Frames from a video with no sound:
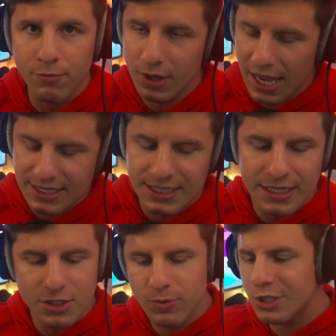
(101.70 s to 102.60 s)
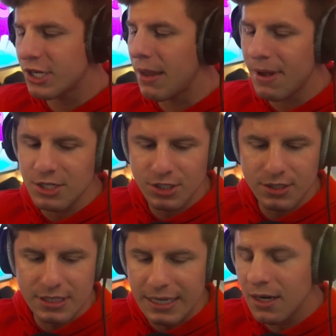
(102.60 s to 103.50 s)
Relax, he didn't switch game
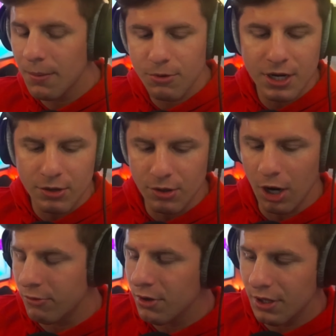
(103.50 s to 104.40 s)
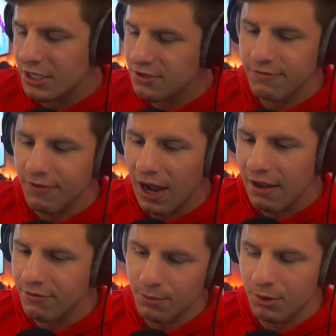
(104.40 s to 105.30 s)
engines. He didn't upgrade to Unreal Engine
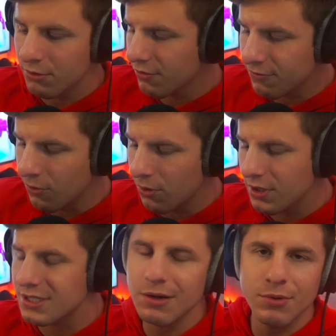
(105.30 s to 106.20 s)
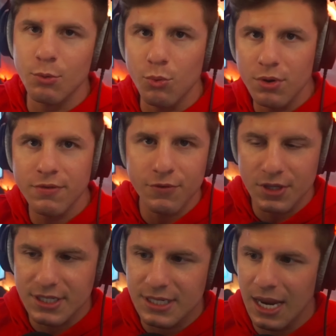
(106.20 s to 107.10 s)
5 from Unreal 4. It's not really worth it for
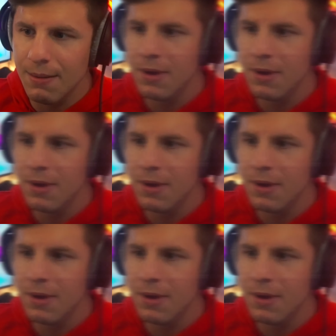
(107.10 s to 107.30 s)
this game,